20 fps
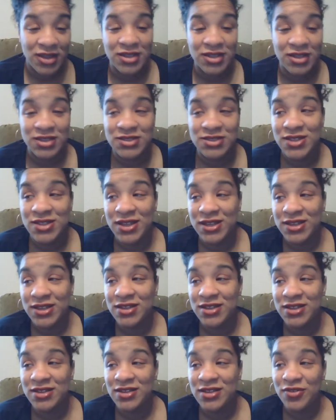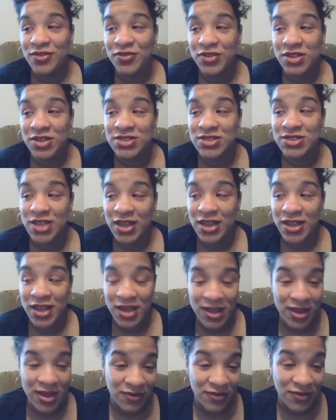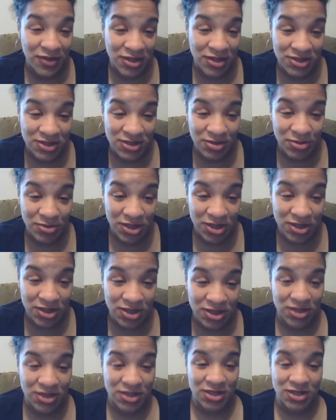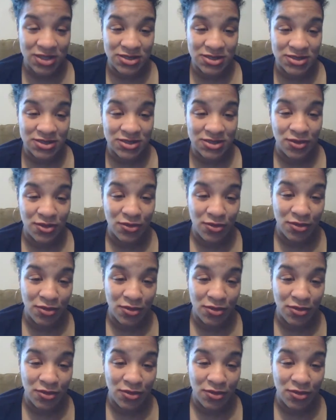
it's like it feels like half of your stomach is